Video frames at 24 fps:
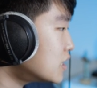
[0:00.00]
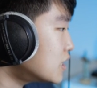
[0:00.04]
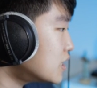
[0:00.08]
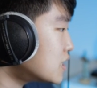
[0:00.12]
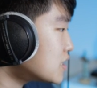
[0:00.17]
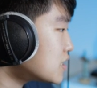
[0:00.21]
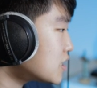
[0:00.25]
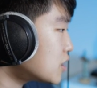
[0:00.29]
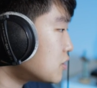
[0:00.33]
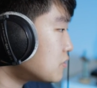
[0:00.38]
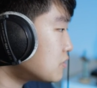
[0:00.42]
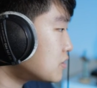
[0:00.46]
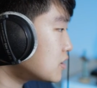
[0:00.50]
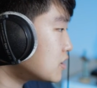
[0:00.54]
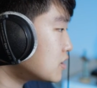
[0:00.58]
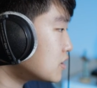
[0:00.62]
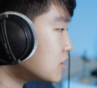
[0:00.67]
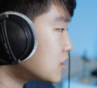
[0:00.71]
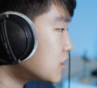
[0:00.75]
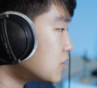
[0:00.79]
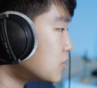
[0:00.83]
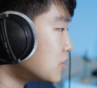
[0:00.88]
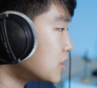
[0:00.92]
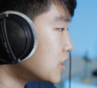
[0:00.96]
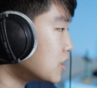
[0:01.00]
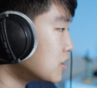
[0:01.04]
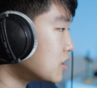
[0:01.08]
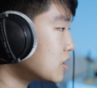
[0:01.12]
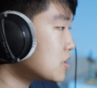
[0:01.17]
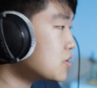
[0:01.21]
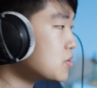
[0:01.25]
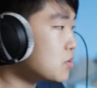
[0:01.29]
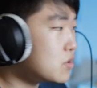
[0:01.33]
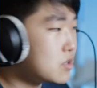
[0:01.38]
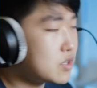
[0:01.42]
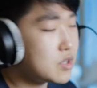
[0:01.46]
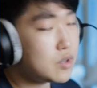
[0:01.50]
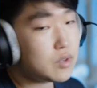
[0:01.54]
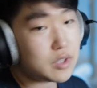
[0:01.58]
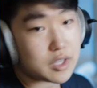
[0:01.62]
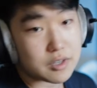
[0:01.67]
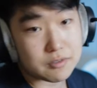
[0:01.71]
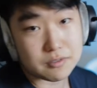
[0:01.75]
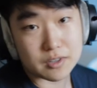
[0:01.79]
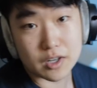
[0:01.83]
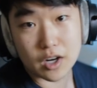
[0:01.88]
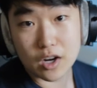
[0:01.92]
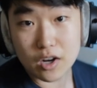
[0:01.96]
Instead of going source
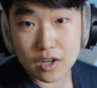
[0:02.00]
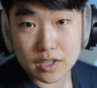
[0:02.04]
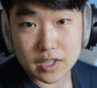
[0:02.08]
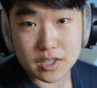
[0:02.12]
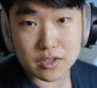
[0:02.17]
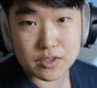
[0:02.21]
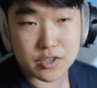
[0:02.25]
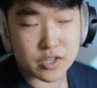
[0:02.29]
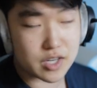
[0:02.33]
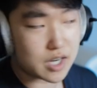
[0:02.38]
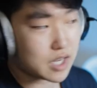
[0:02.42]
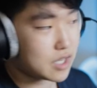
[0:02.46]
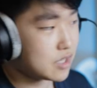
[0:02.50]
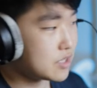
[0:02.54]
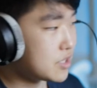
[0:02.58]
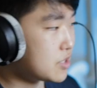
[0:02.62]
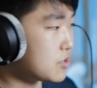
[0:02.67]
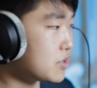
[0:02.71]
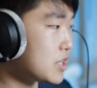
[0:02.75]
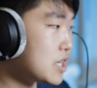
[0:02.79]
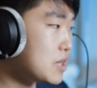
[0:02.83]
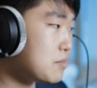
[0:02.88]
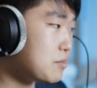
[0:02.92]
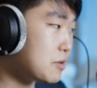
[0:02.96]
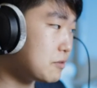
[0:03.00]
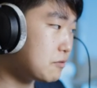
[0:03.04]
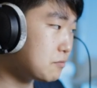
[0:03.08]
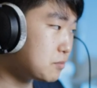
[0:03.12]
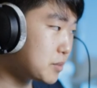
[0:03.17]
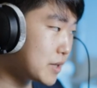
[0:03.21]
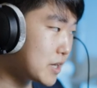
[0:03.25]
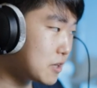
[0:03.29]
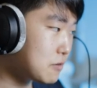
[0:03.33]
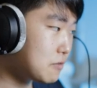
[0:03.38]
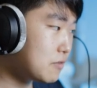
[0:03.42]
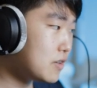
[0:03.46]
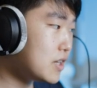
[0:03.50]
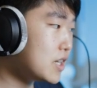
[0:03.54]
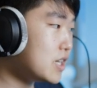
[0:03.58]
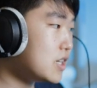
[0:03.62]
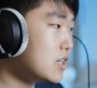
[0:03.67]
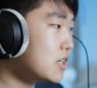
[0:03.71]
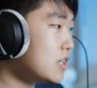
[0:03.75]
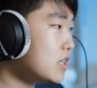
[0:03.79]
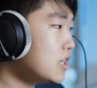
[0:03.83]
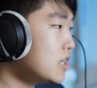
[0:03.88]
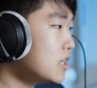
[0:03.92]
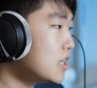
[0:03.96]
only for audio tracks, you keep it
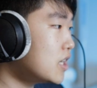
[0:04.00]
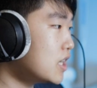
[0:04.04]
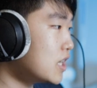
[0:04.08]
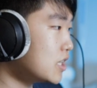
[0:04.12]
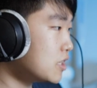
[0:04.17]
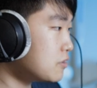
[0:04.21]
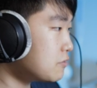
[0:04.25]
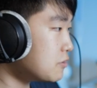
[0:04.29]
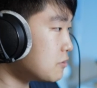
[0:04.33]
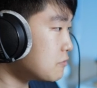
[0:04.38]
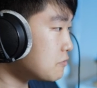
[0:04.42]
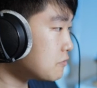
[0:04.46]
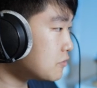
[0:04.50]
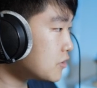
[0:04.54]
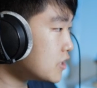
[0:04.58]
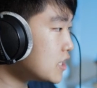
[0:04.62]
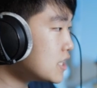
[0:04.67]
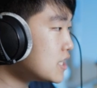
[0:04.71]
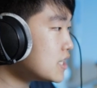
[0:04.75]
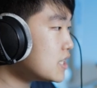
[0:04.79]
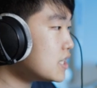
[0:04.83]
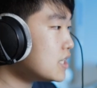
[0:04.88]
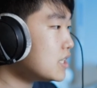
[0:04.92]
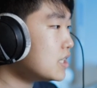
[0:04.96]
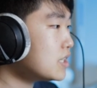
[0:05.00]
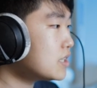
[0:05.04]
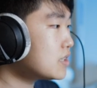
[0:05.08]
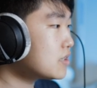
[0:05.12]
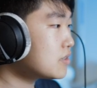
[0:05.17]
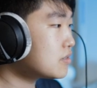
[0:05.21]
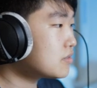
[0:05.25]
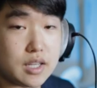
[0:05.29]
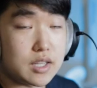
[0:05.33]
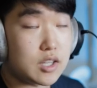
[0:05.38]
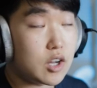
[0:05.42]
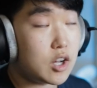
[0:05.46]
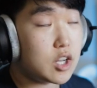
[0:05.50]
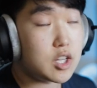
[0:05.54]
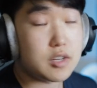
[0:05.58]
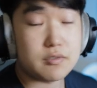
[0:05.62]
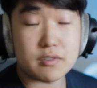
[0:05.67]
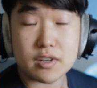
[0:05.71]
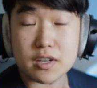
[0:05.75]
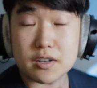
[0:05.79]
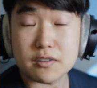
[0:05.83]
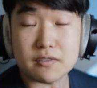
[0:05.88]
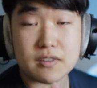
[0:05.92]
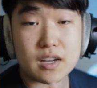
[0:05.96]
pre-fader. And if you freeze it, then all
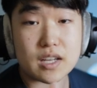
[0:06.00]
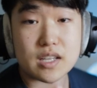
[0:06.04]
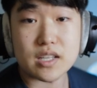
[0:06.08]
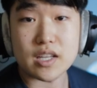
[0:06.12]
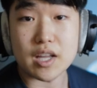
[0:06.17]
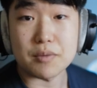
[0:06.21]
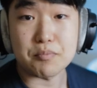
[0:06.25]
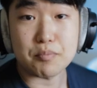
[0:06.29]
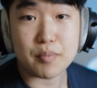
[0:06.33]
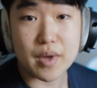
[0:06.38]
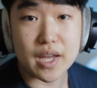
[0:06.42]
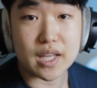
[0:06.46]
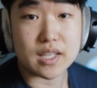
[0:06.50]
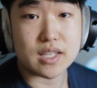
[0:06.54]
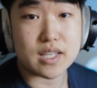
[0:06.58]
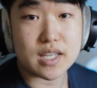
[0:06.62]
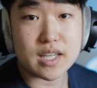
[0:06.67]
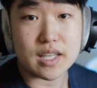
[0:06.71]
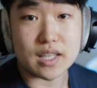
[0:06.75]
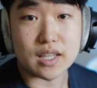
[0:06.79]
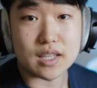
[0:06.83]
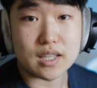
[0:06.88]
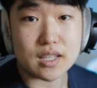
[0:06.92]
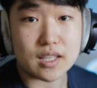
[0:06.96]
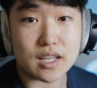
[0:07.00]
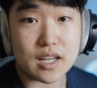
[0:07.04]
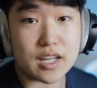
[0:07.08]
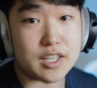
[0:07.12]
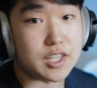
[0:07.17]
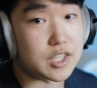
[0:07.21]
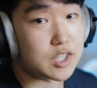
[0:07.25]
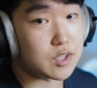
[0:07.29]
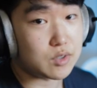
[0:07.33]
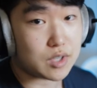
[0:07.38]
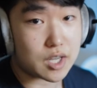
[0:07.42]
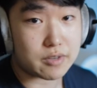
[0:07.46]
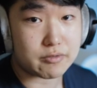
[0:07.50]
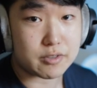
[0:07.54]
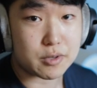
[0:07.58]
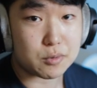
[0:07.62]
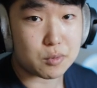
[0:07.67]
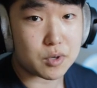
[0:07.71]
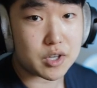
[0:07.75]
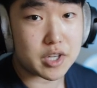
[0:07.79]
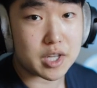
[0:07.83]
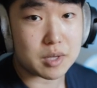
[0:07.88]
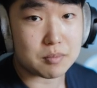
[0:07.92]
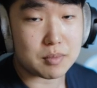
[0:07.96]
of your effects get baked in and you don't have to
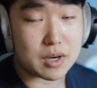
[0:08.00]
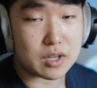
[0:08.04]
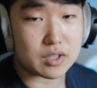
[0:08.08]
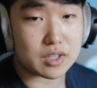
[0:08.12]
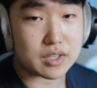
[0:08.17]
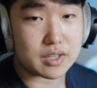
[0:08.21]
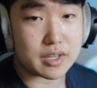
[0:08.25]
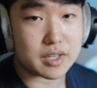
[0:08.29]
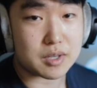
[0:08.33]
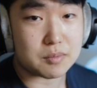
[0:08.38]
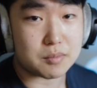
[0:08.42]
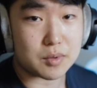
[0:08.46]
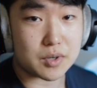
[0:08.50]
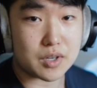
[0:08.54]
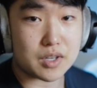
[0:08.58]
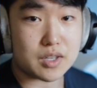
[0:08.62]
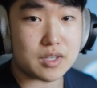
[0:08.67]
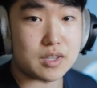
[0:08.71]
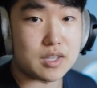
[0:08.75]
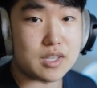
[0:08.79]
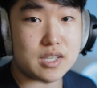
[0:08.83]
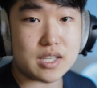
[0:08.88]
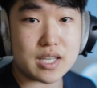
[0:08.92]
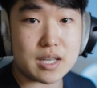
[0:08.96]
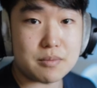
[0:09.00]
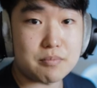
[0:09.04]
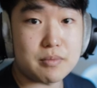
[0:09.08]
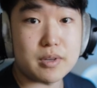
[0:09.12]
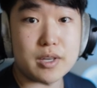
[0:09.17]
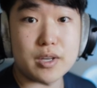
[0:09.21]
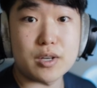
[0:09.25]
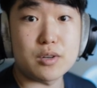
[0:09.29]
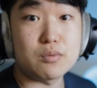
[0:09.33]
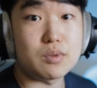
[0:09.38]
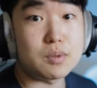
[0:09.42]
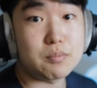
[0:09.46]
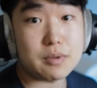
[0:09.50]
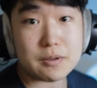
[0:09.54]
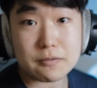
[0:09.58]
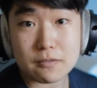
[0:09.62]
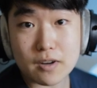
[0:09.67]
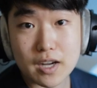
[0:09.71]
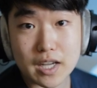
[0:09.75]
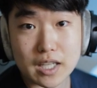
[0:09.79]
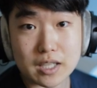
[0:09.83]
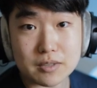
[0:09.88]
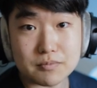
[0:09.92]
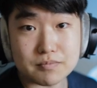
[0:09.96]
worry about it anymore. The CPU will be
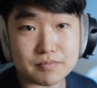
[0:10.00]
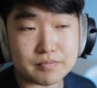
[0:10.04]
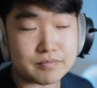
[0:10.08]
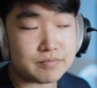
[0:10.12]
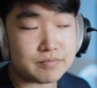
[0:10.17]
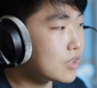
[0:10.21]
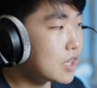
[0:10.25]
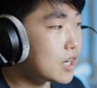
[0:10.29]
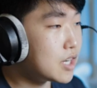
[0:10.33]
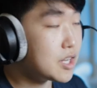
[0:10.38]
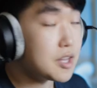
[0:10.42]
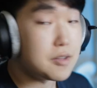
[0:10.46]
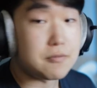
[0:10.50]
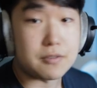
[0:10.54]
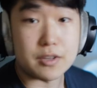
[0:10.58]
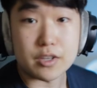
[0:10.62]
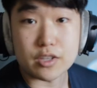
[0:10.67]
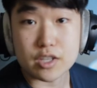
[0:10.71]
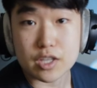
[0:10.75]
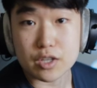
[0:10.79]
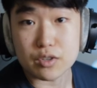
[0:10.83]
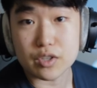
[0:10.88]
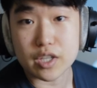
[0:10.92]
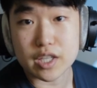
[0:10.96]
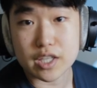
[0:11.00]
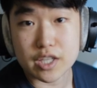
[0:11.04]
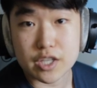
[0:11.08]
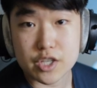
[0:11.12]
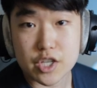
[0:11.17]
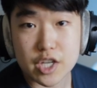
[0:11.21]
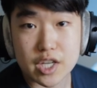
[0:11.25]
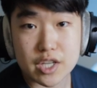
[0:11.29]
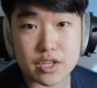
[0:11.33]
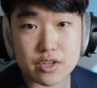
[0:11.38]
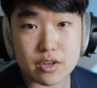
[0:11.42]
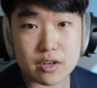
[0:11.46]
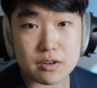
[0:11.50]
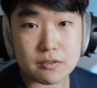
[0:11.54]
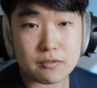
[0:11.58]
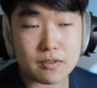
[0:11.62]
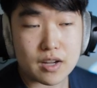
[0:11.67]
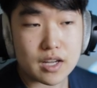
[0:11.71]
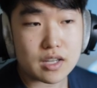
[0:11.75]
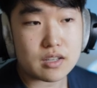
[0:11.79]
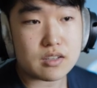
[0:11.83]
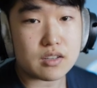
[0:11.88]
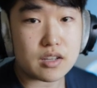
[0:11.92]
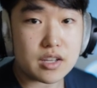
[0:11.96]
fine. Uh, if you do need to change your
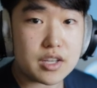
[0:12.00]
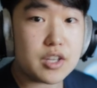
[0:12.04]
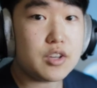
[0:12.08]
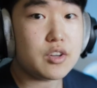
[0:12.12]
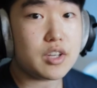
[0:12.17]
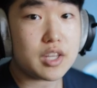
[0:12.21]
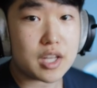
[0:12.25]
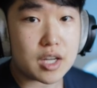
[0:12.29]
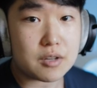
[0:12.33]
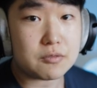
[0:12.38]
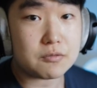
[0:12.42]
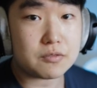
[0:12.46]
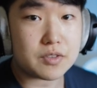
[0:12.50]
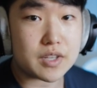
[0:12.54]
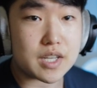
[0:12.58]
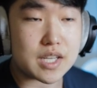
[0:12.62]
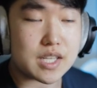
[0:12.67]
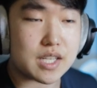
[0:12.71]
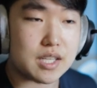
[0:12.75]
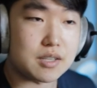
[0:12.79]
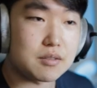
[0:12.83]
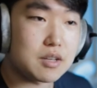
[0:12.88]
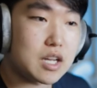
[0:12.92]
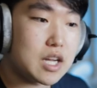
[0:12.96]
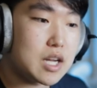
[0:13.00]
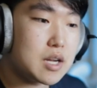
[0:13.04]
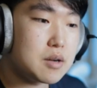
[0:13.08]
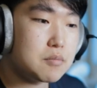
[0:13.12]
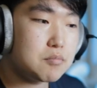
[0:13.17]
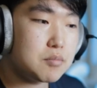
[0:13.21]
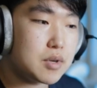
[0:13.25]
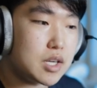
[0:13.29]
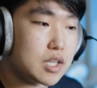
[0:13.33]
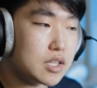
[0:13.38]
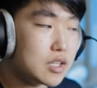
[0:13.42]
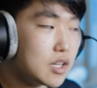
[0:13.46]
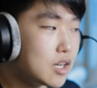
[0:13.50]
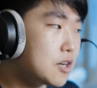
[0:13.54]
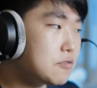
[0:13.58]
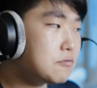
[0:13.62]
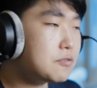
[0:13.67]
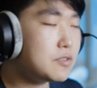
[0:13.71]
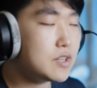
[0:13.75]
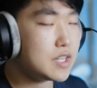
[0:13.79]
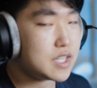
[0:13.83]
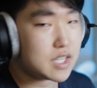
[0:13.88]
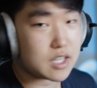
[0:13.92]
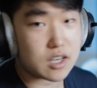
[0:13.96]
effects, then you can unfreeze it. But
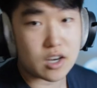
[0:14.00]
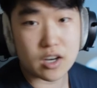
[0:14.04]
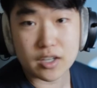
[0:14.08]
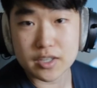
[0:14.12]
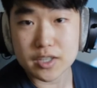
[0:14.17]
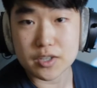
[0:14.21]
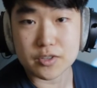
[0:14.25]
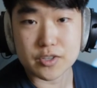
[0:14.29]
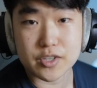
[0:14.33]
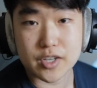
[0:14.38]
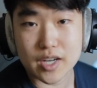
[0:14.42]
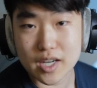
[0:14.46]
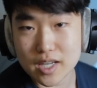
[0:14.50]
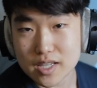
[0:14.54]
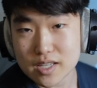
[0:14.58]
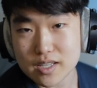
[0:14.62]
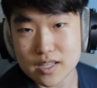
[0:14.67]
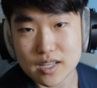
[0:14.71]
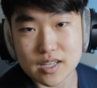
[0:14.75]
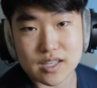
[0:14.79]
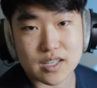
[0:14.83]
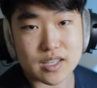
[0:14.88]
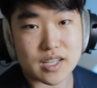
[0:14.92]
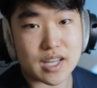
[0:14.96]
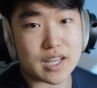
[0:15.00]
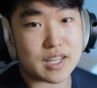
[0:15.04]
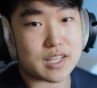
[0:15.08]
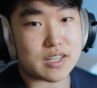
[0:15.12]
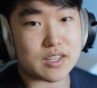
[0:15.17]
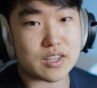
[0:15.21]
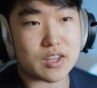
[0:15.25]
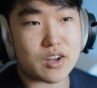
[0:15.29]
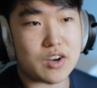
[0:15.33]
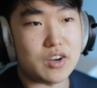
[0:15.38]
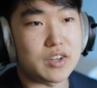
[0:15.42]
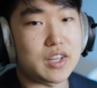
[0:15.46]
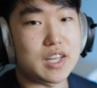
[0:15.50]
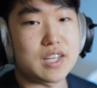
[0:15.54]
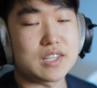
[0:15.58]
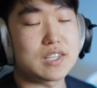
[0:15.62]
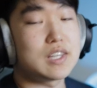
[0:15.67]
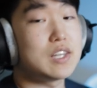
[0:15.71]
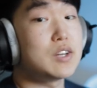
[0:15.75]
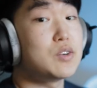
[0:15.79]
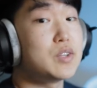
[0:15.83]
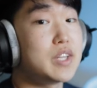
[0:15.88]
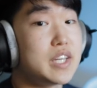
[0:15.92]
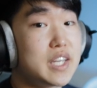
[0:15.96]
unfreezing audio tracks doesn't take as long
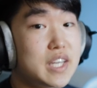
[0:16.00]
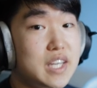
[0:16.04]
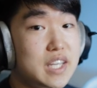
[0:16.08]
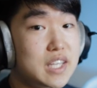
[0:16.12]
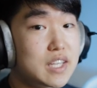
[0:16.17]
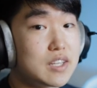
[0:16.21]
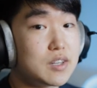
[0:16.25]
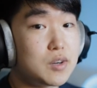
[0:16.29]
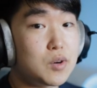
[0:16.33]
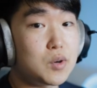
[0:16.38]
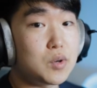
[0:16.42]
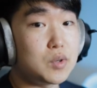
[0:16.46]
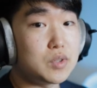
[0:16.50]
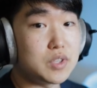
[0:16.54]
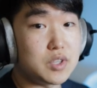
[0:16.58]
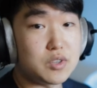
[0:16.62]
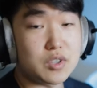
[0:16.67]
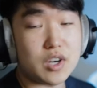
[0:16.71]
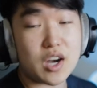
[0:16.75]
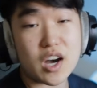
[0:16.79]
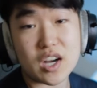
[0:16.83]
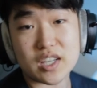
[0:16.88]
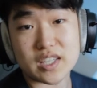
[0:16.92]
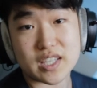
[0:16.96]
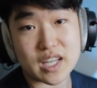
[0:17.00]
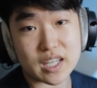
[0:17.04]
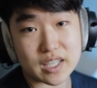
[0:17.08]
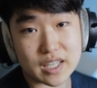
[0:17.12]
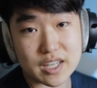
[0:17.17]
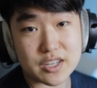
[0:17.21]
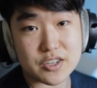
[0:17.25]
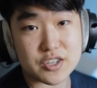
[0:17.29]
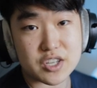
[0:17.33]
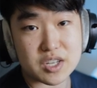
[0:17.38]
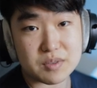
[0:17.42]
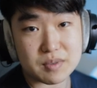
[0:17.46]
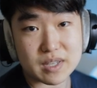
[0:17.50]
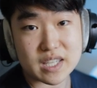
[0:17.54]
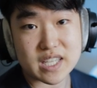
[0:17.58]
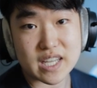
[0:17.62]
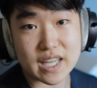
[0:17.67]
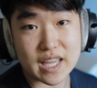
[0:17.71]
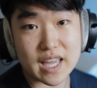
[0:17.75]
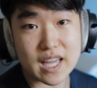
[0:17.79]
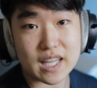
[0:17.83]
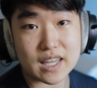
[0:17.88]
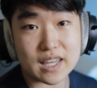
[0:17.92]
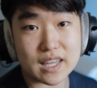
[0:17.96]
as loading in a whole new Kontakt instrument
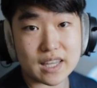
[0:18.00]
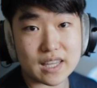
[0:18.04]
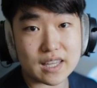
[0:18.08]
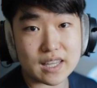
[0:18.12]
again.